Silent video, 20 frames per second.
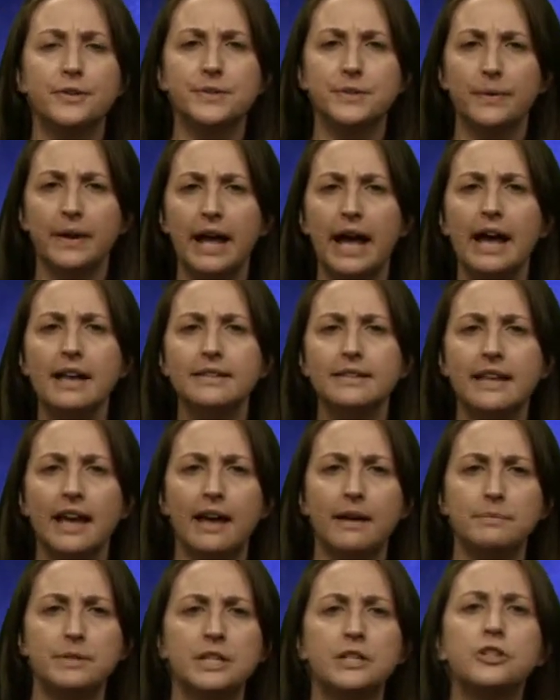So I asked
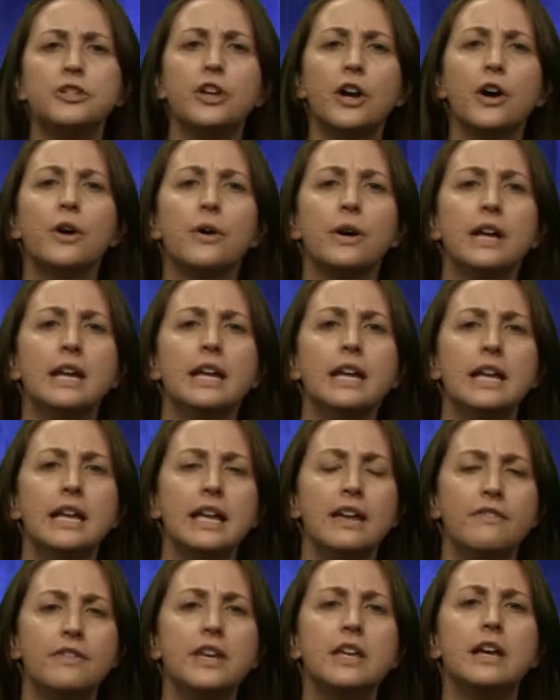Captain Joe
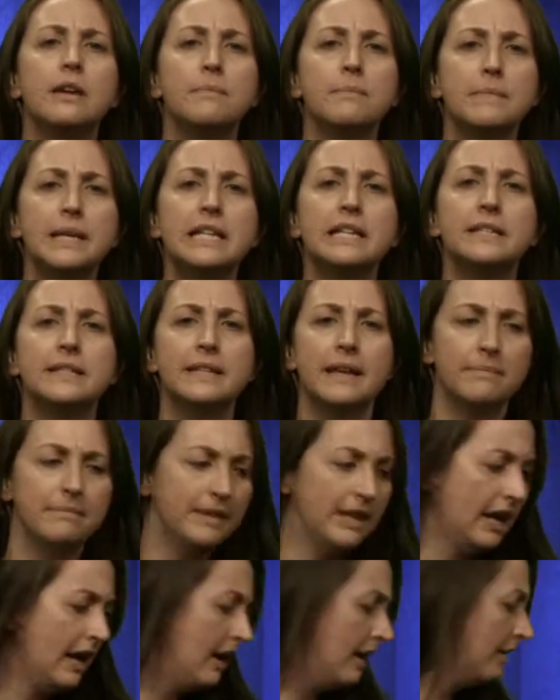if he could meet us up
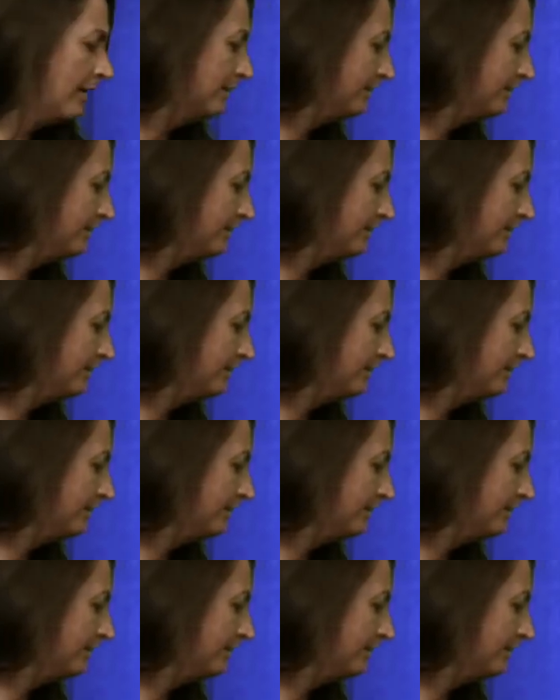there.